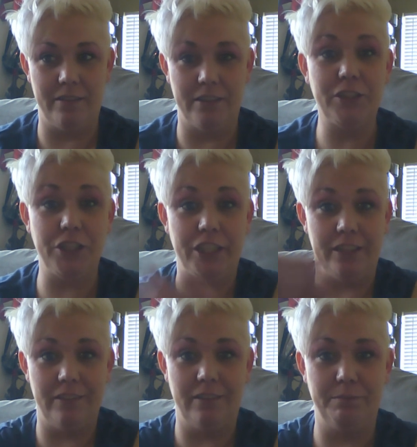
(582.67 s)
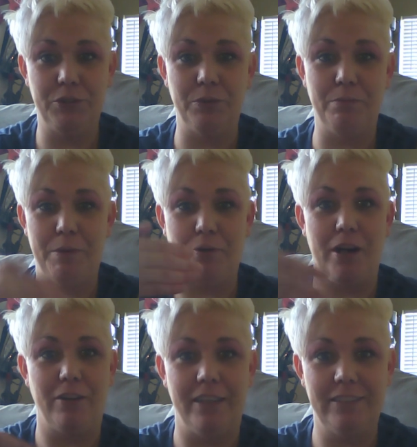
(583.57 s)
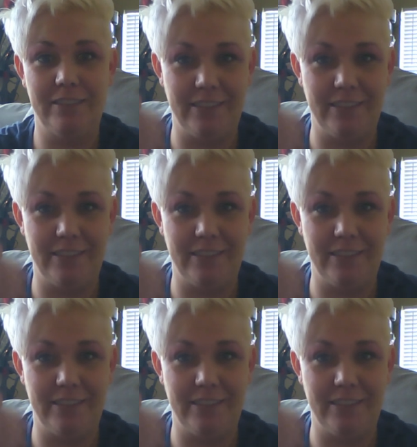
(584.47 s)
It's good. I'm showing my progress.